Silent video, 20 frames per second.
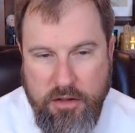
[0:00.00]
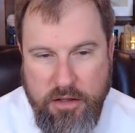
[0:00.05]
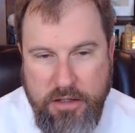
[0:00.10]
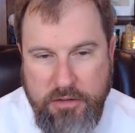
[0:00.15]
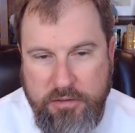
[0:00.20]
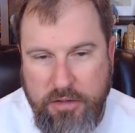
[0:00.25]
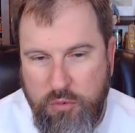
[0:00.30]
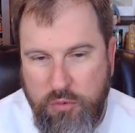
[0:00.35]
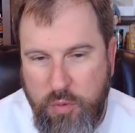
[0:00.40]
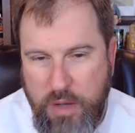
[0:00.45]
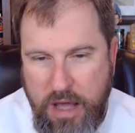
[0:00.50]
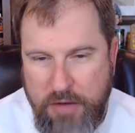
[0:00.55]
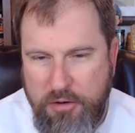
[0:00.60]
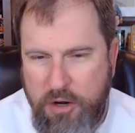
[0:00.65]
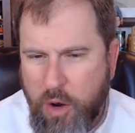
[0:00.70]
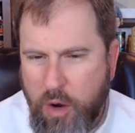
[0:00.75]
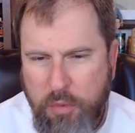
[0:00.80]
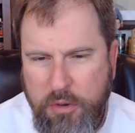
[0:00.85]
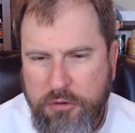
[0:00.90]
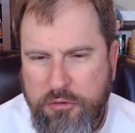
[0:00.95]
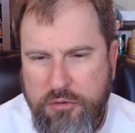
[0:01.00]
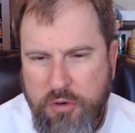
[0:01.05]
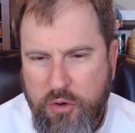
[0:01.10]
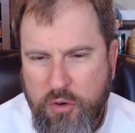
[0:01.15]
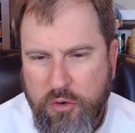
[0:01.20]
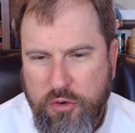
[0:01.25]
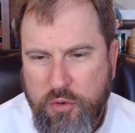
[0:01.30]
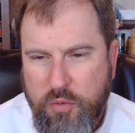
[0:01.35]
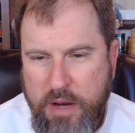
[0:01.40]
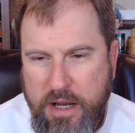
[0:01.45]
He says, We haven't always
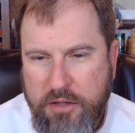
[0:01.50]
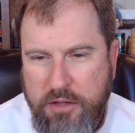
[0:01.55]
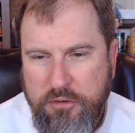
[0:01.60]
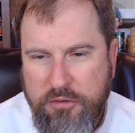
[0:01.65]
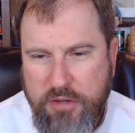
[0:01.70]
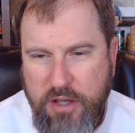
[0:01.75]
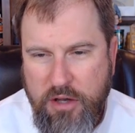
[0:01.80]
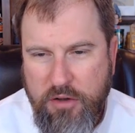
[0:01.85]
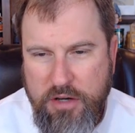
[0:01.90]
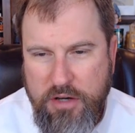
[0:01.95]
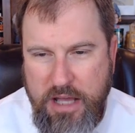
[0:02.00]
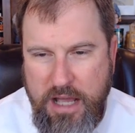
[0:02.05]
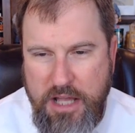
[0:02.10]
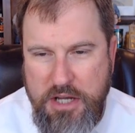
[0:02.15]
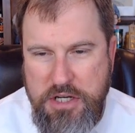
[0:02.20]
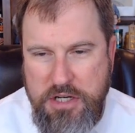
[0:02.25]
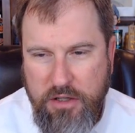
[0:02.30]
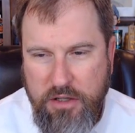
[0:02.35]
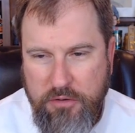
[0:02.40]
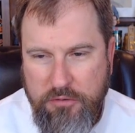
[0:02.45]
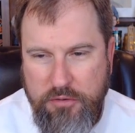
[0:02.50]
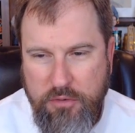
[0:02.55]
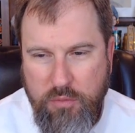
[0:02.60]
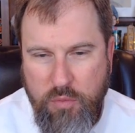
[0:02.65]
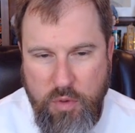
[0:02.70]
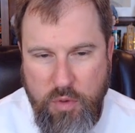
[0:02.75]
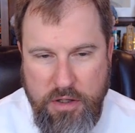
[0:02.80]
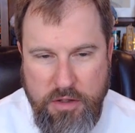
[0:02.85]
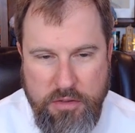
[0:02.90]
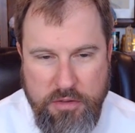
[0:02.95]
struggled to reconcile
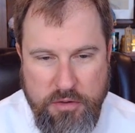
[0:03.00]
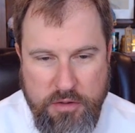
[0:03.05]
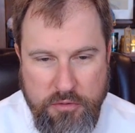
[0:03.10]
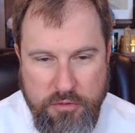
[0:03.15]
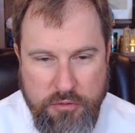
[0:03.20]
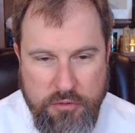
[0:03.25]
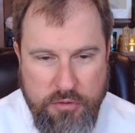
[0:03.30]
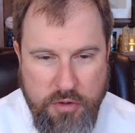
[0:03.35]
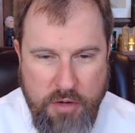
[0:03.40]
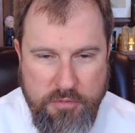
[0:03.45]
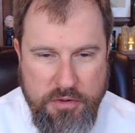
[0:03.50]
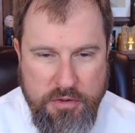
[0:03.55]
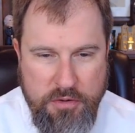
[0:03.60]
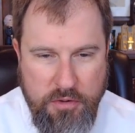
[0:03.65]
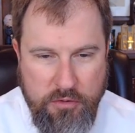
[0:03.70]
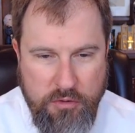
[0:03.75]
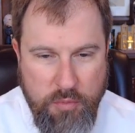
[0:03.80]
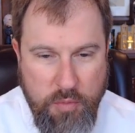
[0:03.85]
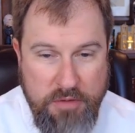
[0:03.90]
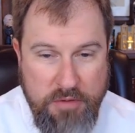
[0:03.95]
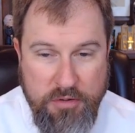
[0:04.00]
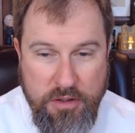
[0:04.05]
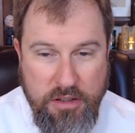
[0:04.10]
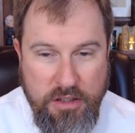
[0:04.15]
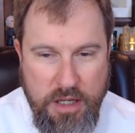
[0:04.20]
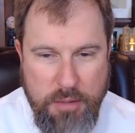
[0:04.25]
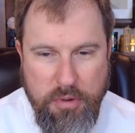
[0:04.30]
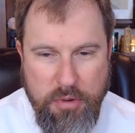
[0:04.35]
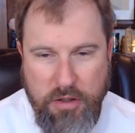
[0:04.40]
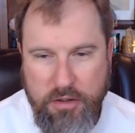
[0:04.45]
nationalism with conservatism, or
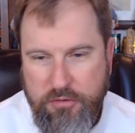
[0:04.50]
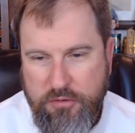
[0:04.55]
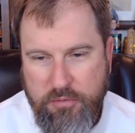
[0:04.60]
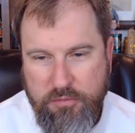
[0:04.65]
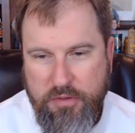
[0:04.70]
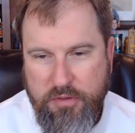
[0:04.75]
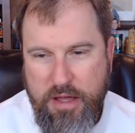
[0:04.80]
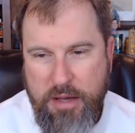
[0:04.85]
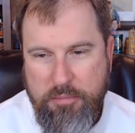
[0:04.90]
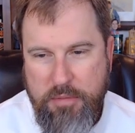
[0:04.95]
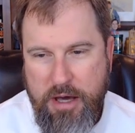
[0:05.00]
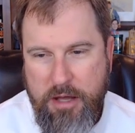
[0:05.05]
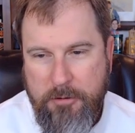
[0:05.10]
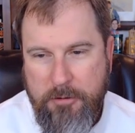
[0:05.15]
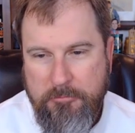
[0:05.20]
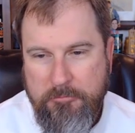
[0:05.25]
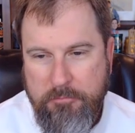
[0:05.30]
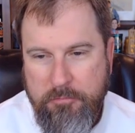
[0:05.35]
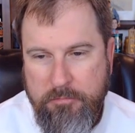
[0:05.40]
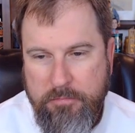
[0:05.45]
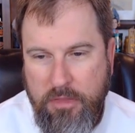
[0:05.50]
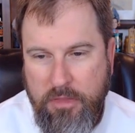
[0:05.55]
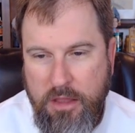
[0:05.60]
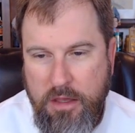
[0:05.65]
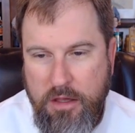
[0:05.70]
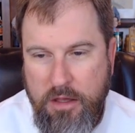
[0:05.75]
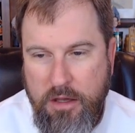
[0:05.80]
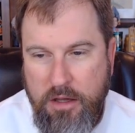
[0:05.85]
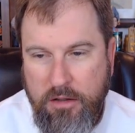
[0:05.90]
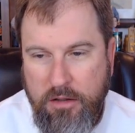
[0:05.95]
even liberalism for that matter.
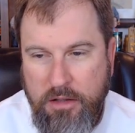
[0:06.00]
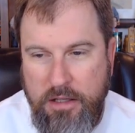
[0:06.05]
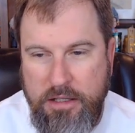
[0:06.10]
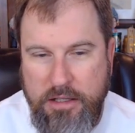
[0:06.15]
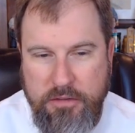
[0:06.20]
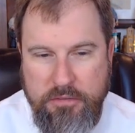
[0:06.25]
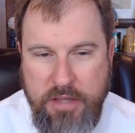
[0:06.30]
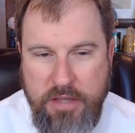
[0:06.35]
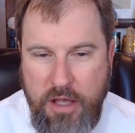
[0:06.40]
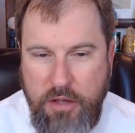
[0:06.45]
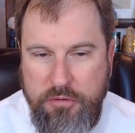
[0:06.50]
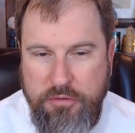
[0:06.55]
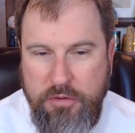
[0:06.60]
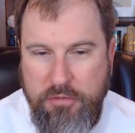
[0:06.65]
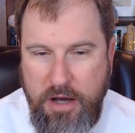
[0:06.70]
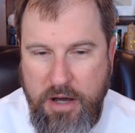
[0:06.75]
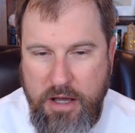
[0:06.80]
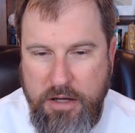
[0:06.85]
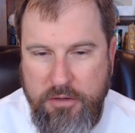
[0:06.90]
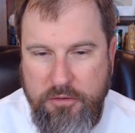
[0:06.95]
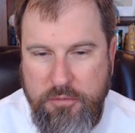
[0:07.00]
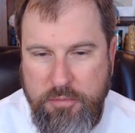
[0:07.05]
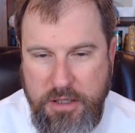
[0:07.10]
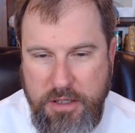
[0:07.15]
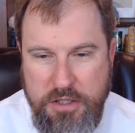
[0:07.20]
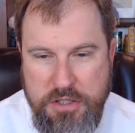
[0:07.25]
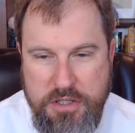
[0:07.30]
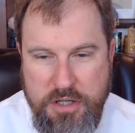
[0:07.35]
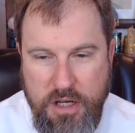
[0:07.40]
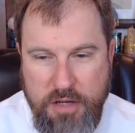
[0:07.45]
Lincoln's House Divided
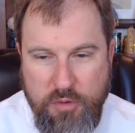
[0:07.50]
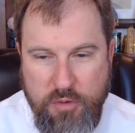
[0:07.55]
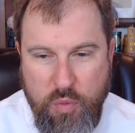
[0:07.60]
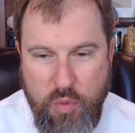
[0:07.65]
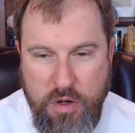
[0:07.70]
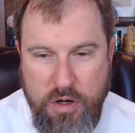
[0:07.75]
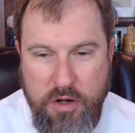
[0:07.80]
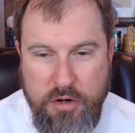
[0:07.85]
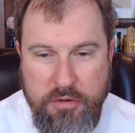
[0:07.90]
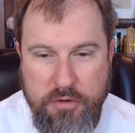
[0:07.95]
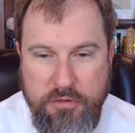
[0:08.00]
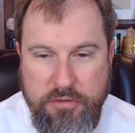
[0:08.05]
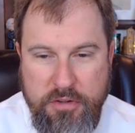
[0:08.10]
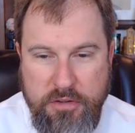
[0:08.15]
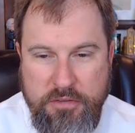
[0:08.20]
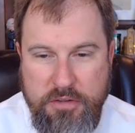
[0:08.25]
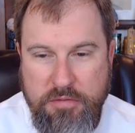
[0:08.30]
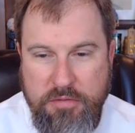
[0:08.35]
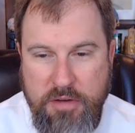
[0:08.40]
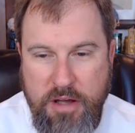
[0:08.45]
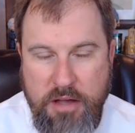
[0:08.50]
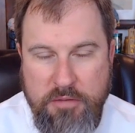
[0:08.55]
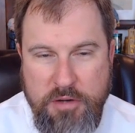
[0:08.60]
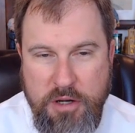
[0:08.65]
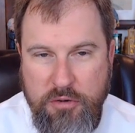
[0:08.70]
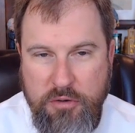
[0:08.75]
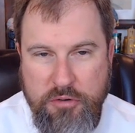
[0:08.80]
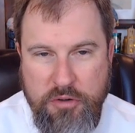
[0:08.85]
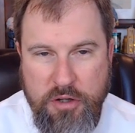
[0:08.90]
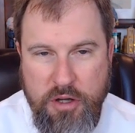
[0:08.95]
speech, delivered 165
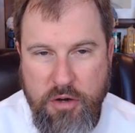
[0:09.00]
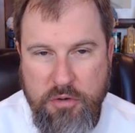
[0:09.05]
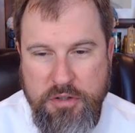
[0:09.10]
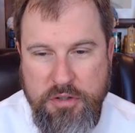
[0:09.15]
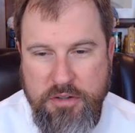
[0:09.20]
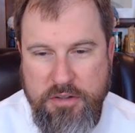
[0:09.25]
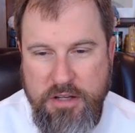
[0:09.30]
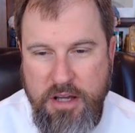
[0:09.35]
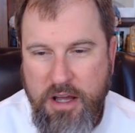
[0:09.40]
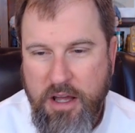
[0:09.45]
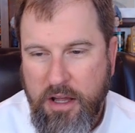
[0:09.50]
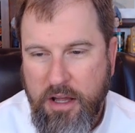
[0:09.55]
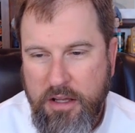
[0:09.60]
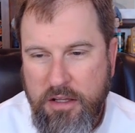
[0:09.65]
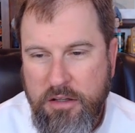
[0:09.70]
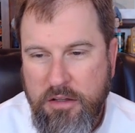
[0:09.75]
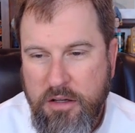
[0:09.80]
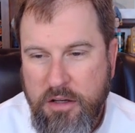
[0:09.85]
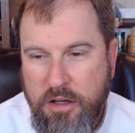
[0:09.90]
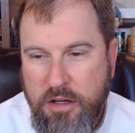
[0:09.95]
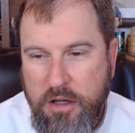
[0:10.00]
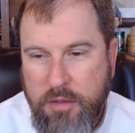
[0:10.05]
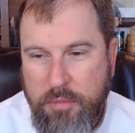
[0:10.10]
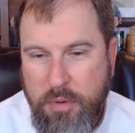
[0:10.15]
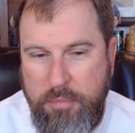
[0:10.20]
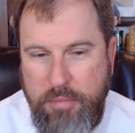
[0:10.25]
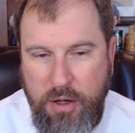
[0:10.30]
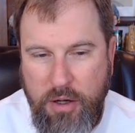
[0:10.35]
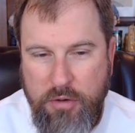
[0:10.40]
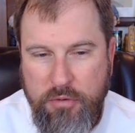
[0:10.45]
years ago today,
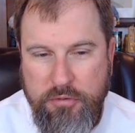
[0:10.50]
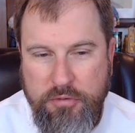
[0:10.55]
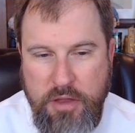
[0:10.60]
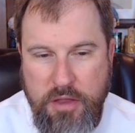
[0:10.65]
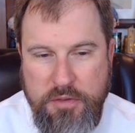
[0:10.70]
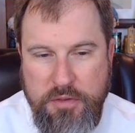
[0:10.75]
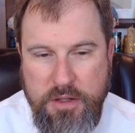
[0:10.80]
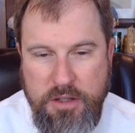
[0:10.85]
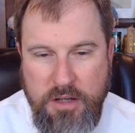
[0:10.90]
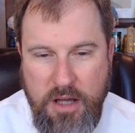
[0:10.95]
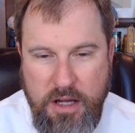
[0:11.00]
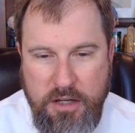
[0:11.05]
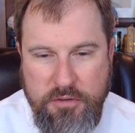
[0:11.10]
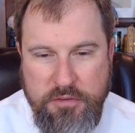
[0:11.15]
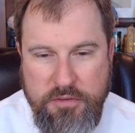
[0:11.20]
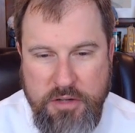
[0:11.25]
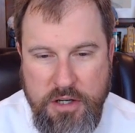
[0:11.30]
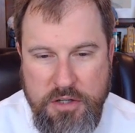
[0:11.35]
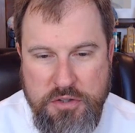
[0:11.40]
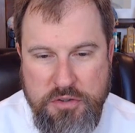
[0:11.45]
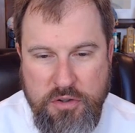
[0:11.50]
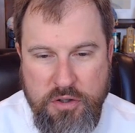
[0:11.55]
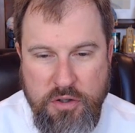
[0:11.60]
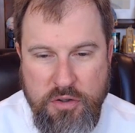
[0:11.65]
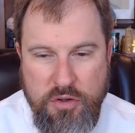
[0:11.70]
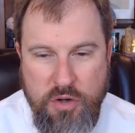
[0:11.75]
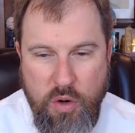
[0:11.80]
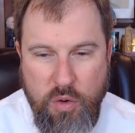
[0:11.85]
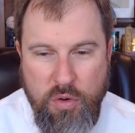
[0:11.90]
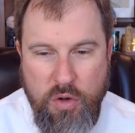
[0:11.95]
proposed that the United States
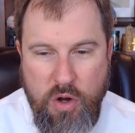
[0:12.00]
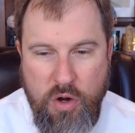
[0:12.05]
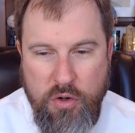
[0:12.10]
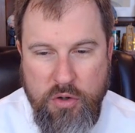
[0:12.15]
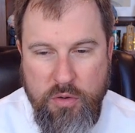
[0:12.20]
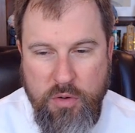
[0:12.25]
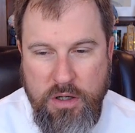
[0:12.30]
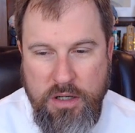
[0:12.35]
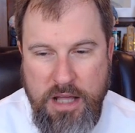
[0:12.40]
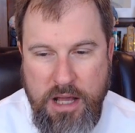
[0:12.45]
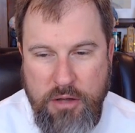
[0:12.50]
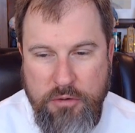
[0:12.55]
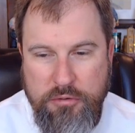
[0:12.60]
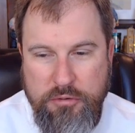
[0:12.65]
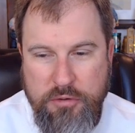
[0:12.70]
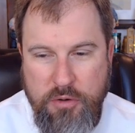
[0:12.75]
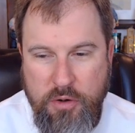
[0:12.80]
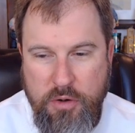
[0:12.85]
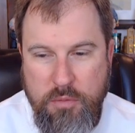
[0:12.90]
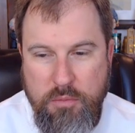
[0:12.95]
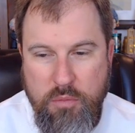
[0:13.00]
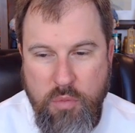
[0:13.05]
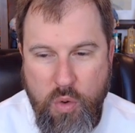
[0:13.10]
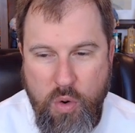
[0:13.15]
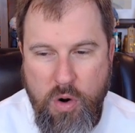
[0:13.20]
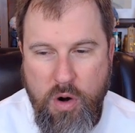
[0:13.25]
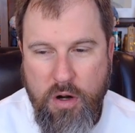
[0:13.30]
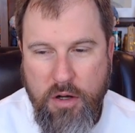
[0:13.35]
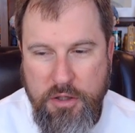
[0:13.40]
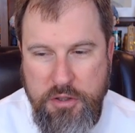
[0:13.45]
could no longer allow certain
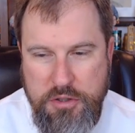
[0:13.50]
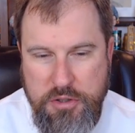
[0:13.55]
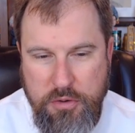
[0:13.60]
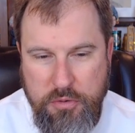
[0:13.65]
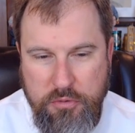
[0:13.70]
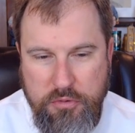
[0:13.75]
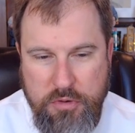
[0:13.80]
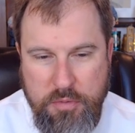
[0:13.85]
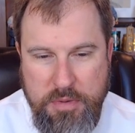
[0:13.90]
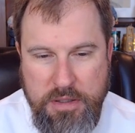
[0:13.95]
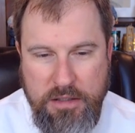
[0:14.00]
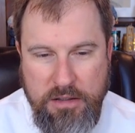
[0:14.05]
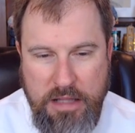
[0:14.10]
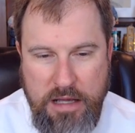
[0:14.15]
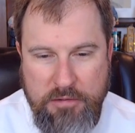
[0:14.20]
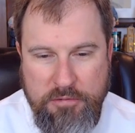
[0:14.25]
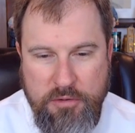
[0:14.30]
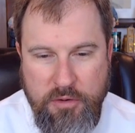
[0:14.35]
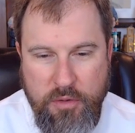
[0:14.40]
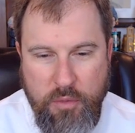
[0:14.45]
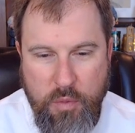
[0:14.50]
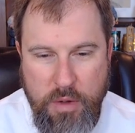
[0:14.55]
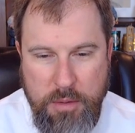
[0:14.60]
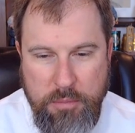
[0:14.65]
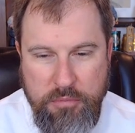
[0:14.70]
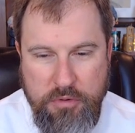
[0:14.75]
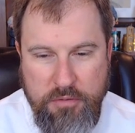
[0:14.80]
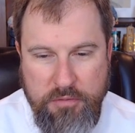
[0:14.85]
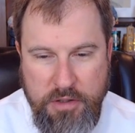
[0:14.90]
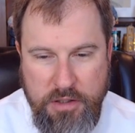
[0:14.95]
moral issues to be left to the
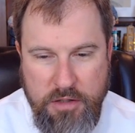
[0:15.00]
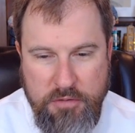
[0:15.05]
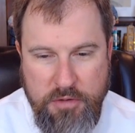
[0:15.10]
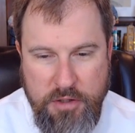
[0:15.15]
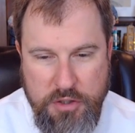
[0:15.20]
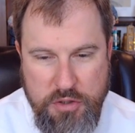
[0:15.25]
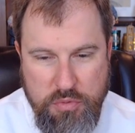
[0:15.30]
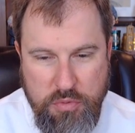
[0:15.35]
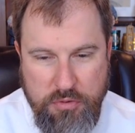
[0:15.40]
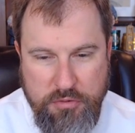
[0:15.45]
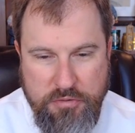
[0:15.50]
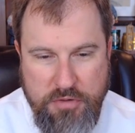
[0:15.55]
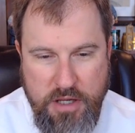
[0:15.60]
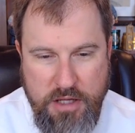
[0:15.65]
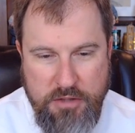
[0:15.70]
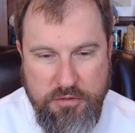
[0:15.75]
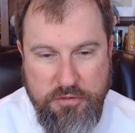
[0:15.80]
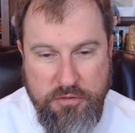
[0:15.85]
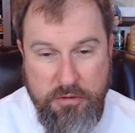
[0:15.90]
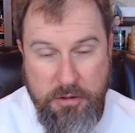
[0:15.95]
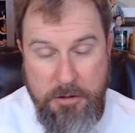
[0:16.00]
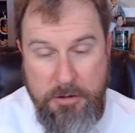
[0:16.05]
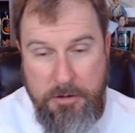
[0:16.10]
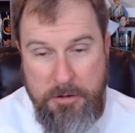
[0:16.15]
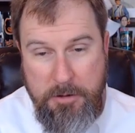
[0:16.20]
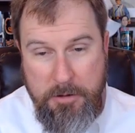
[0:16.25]
whims of individual states.